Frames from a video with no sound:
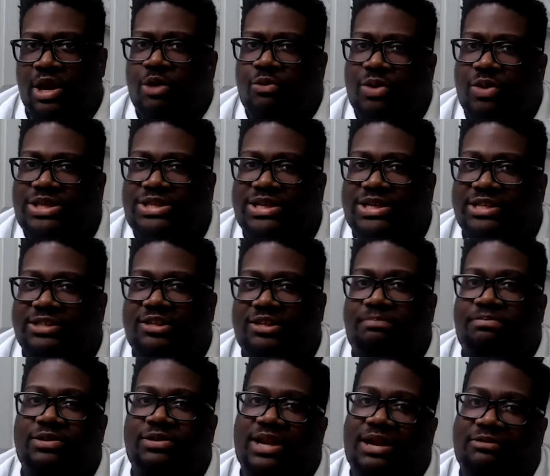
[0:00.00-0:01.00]
We tend to
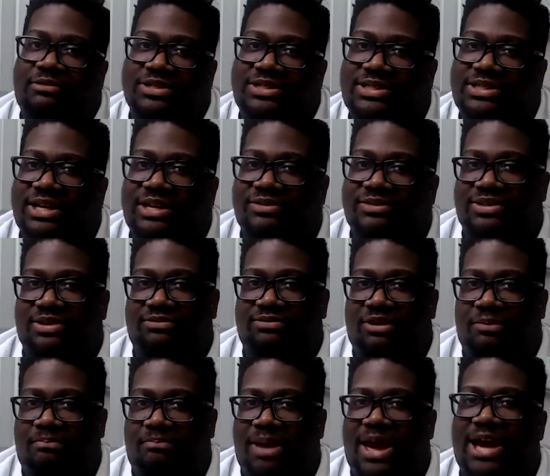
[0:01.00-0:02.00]
put ourselves on
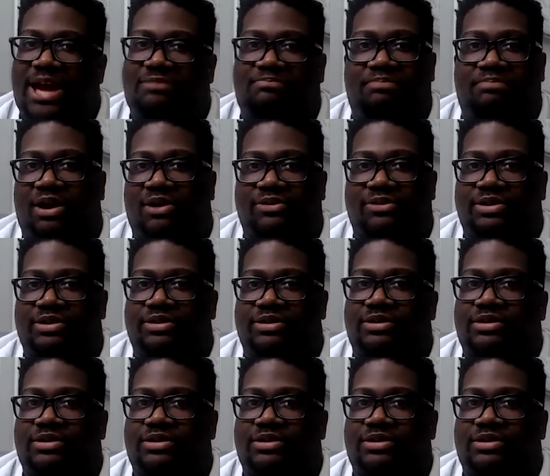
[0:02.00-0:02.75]
the back burner.